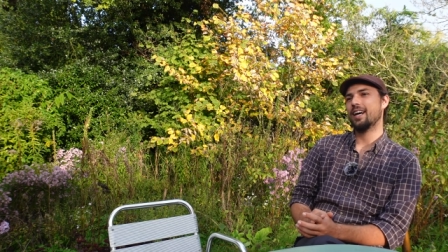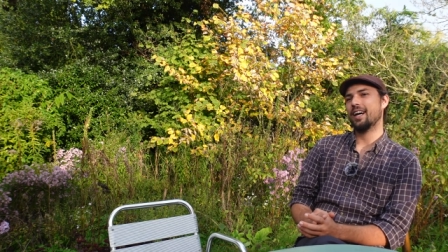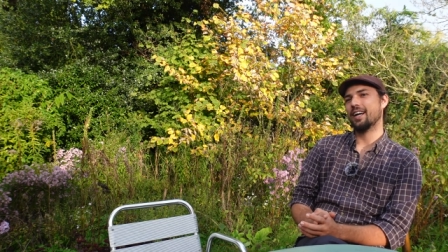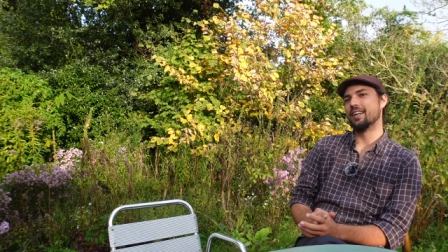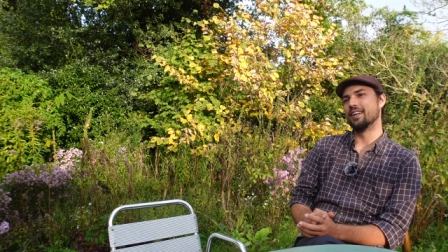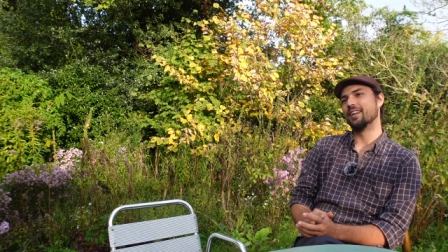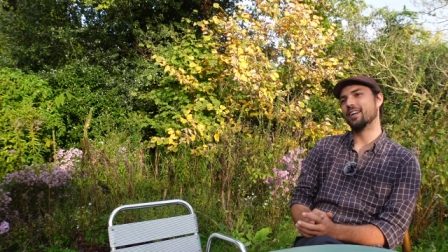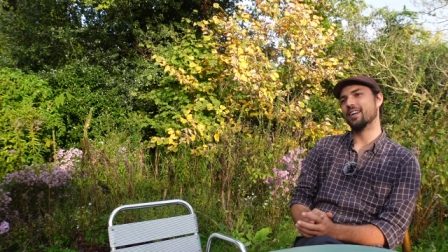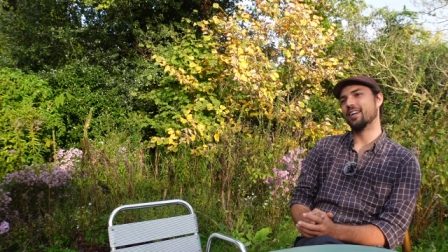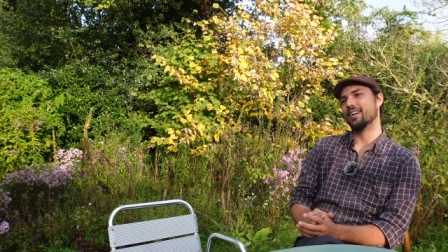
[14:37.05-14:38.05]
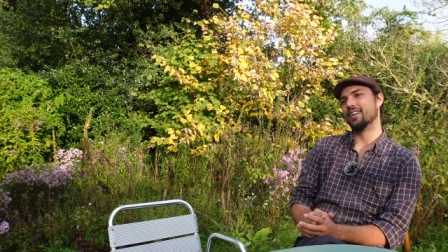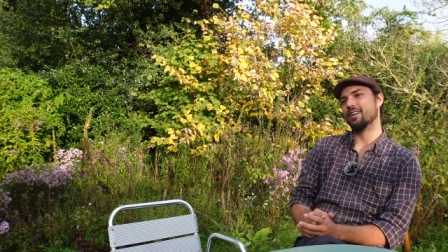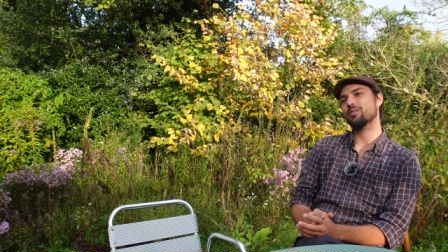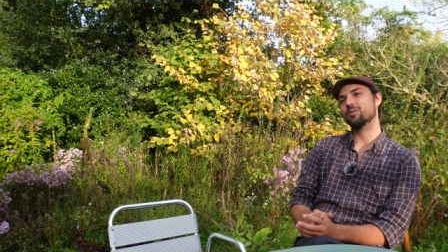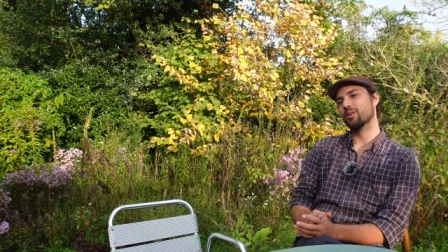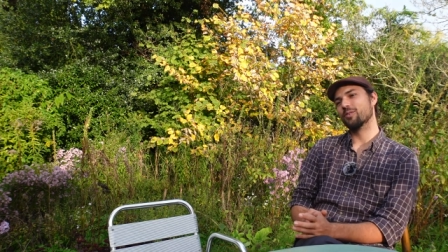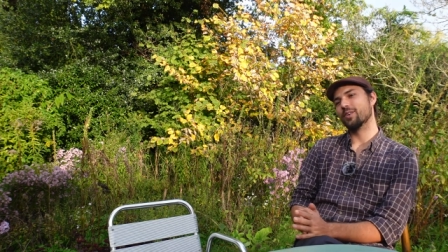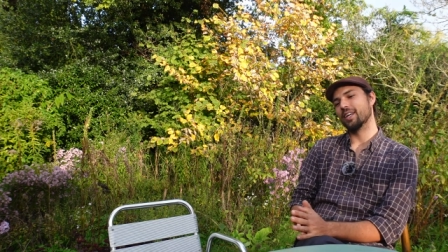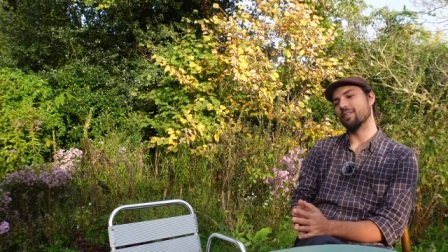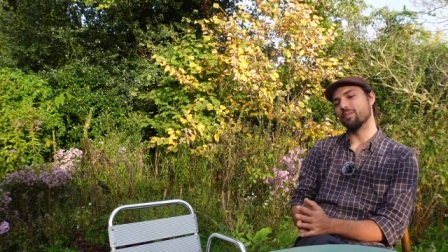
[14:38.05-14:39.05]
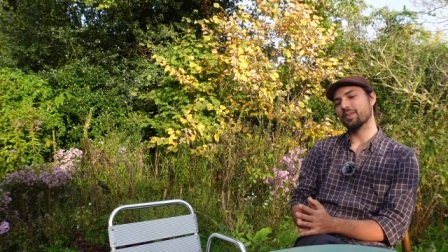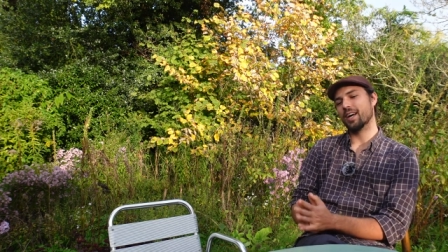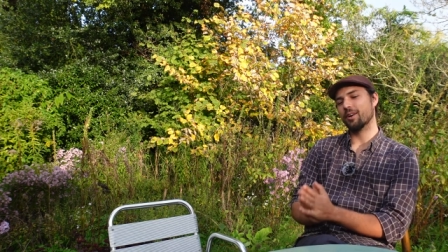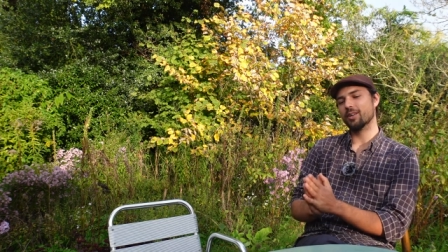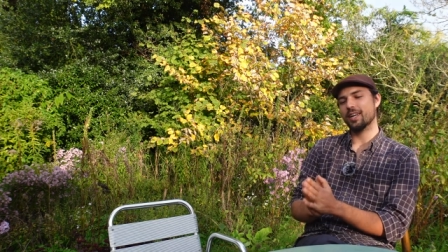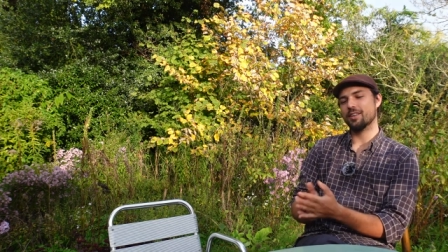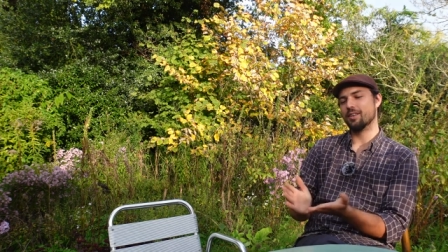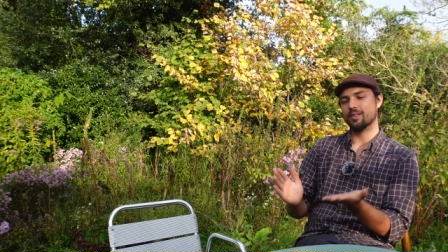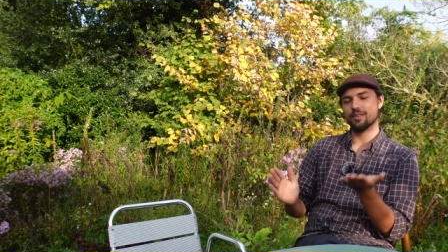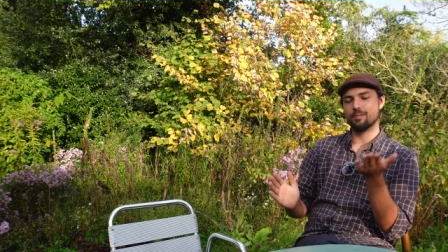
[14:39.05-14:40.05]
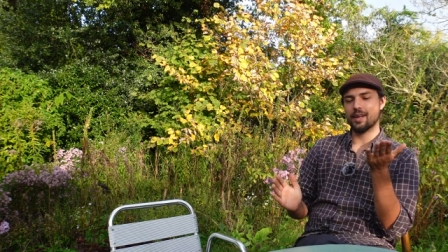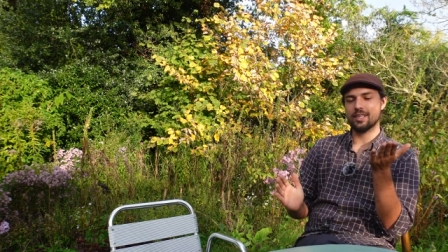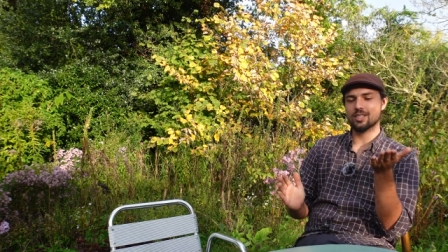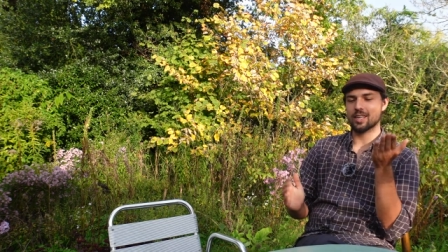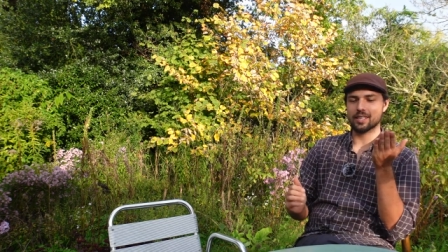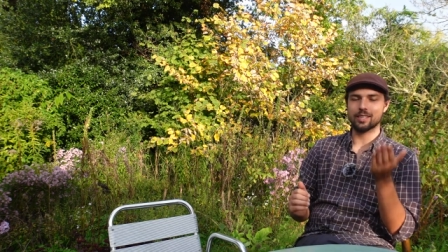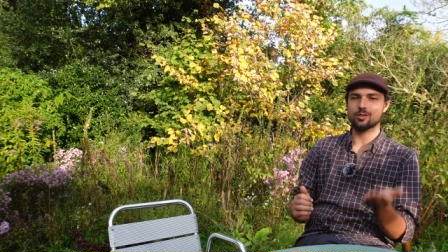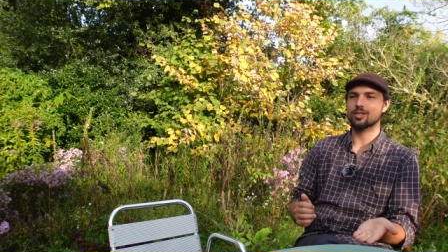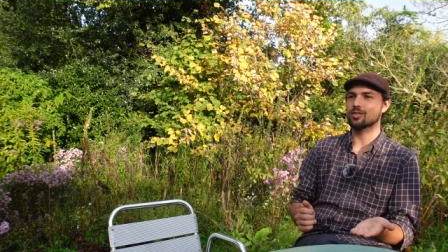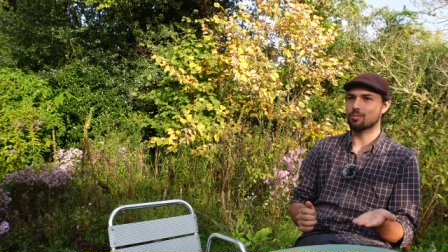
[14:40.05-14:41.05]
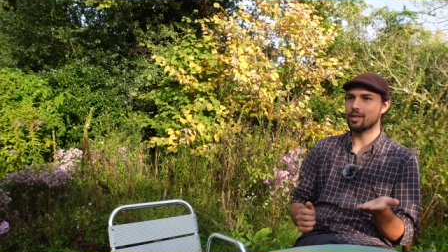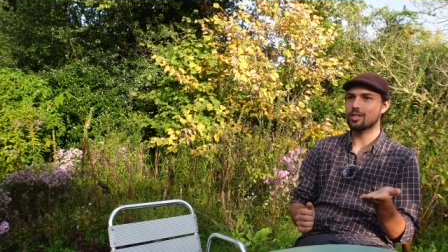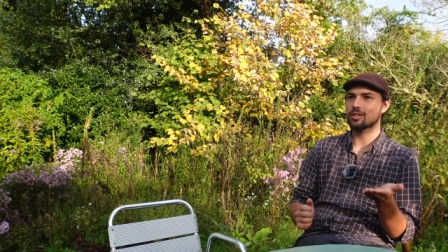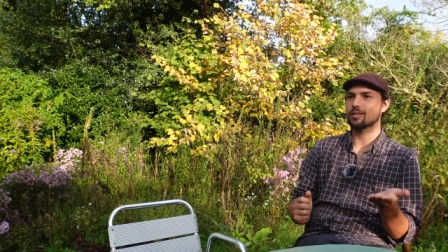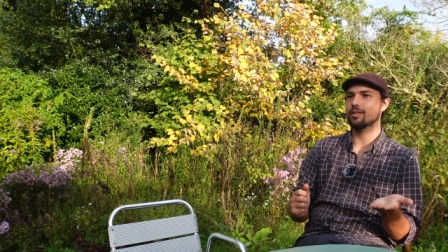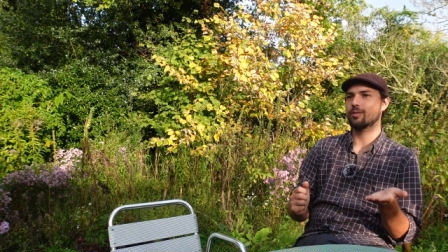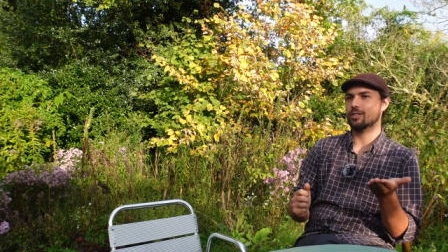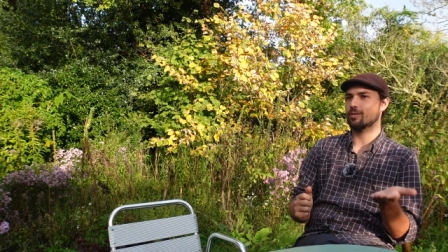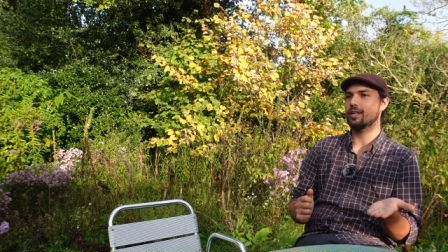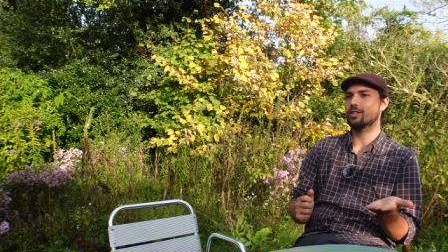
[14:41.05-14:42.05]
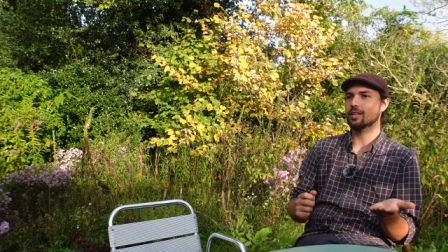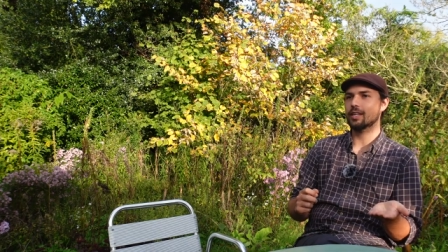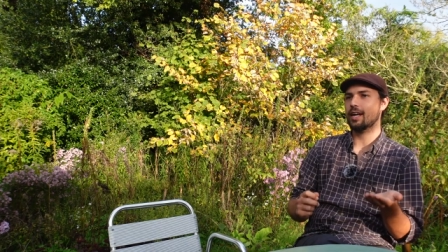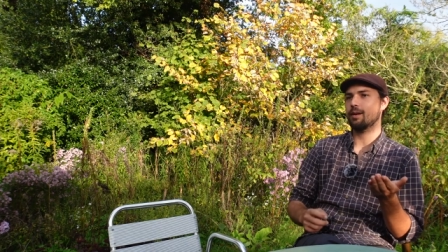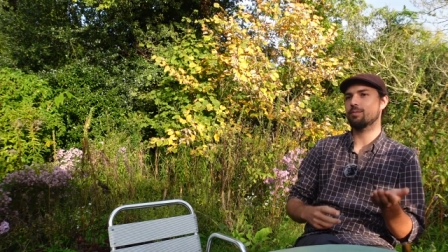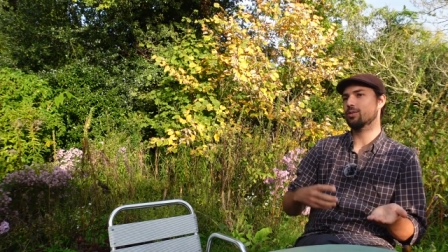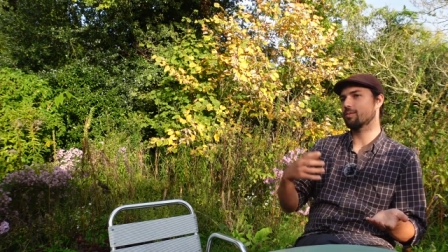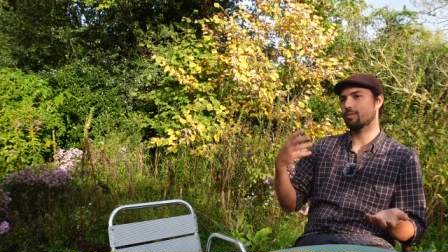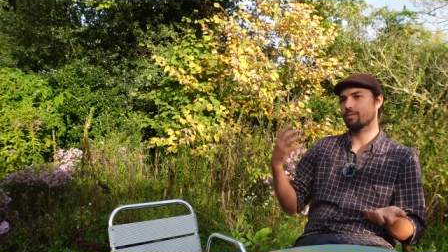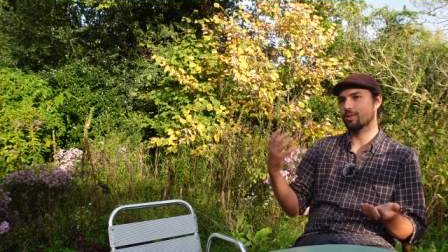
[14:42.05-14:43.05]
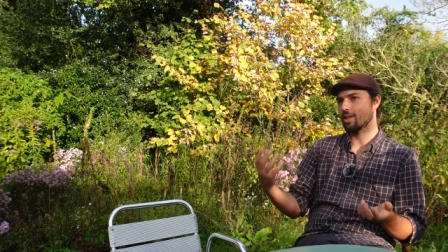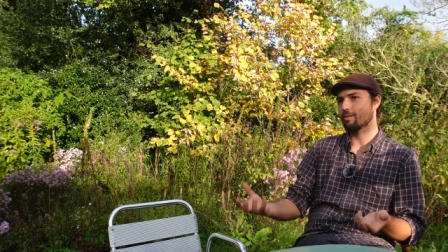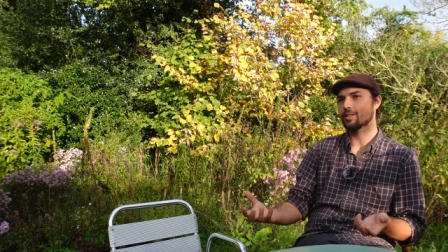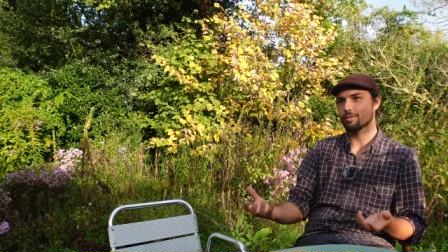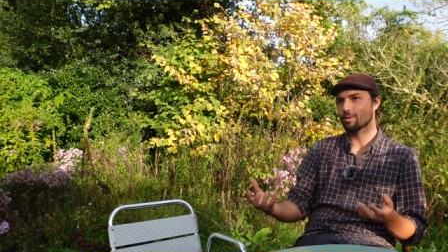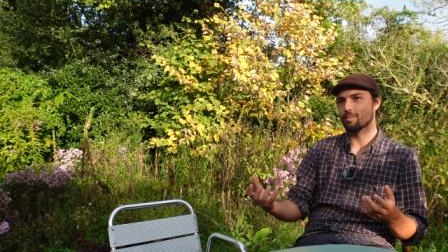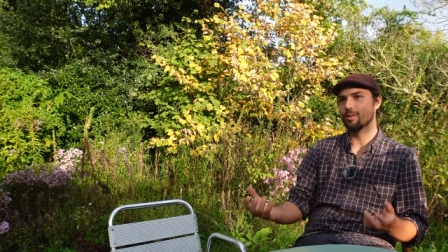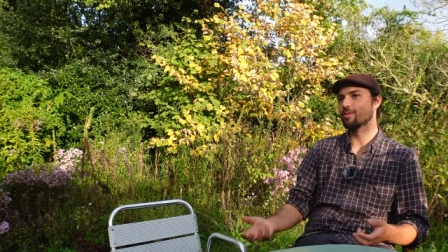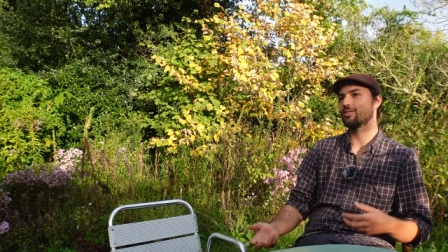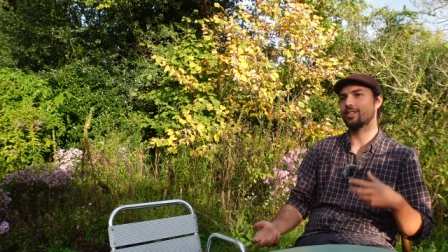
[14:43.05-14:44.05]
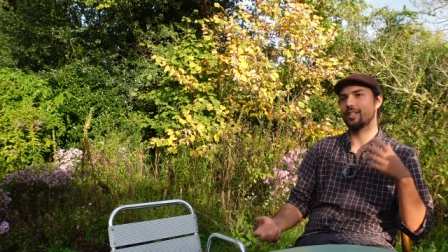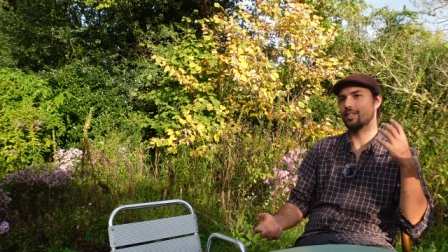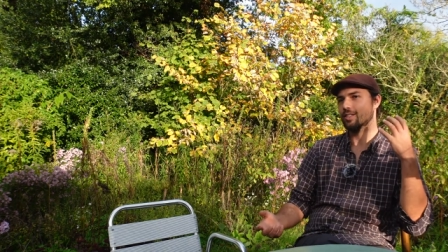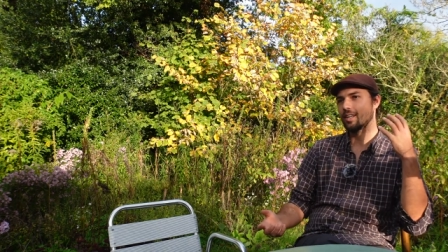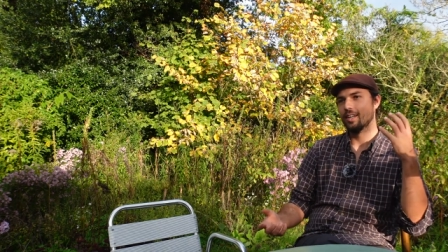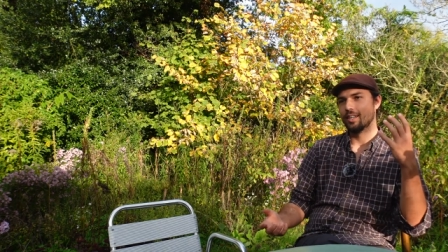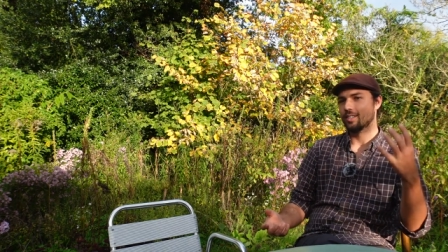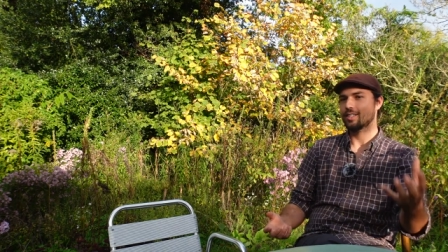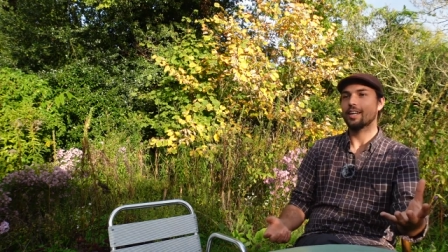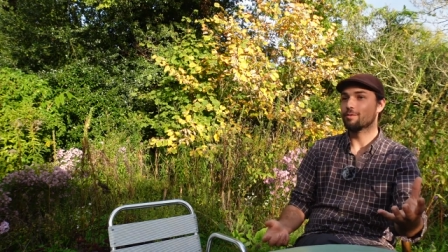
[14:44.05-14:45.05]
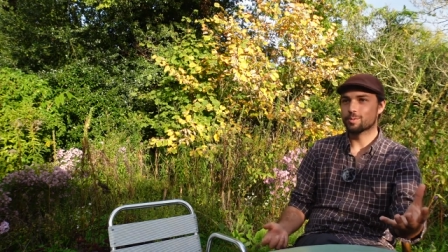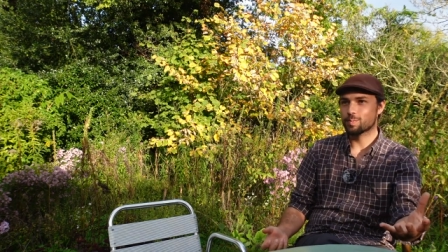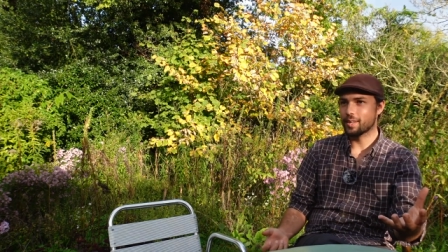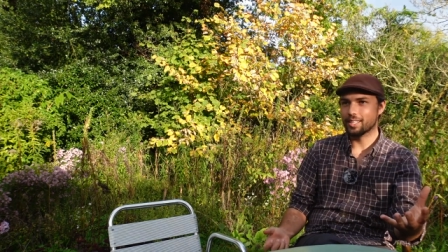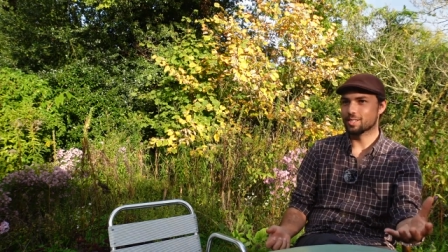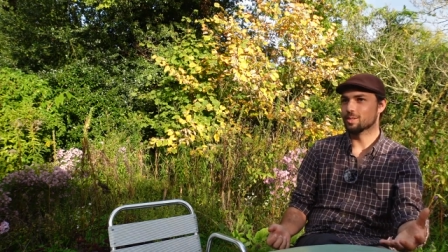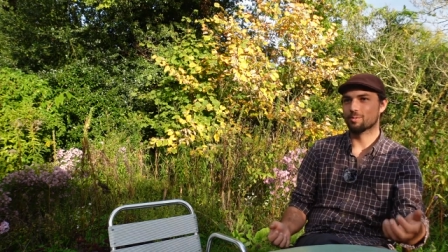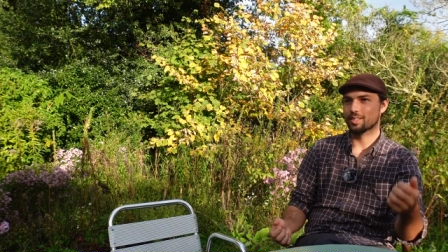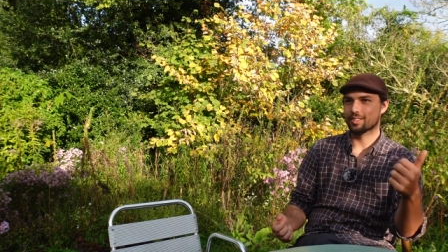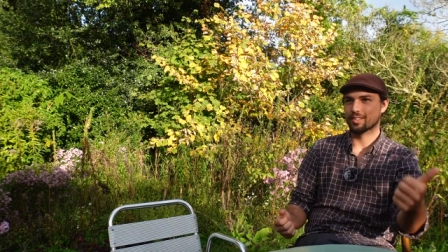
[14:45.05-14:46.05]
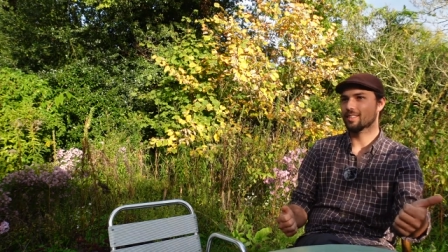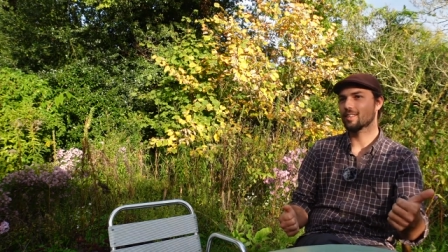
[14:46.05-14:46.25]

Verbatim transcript: And uh, I was wondering how can places like ecosystem restoration camps, regenerative communities, safe spaces with the